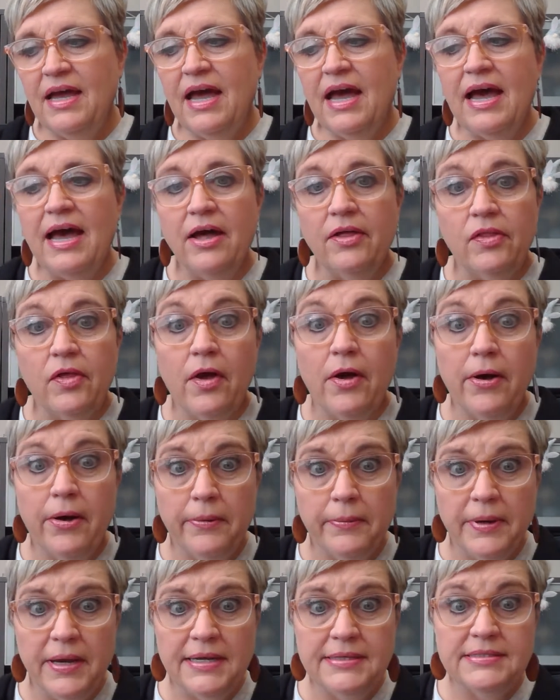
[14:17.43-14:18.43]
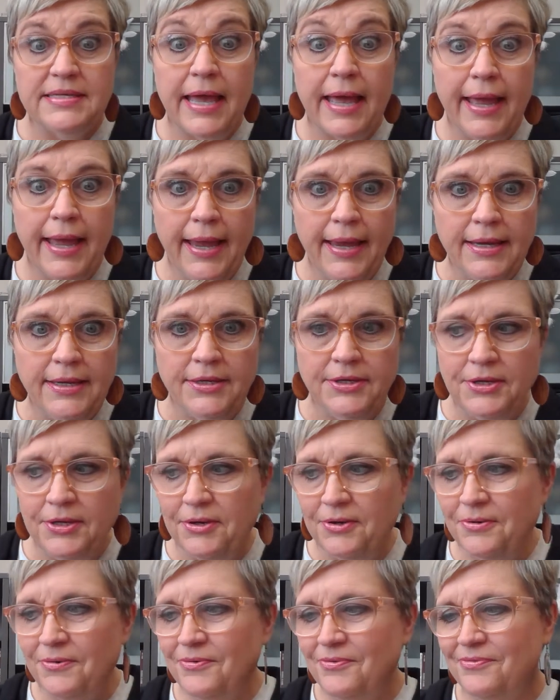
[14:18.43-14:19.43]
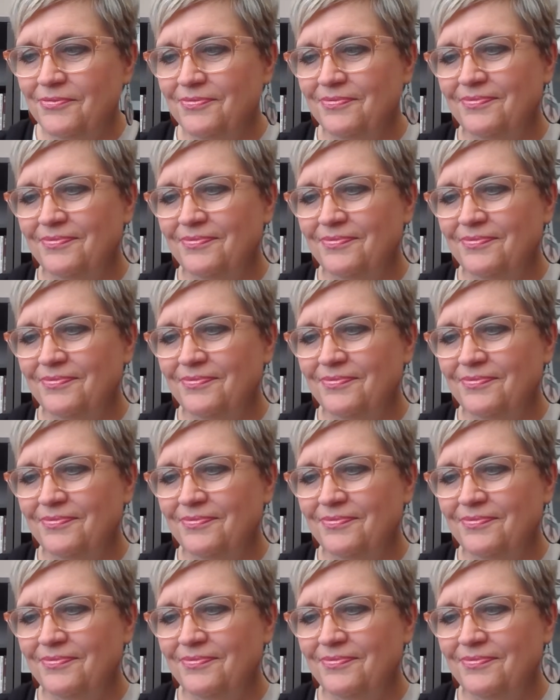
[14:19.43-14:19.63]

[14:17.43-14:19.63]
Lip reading: I'll always hate you."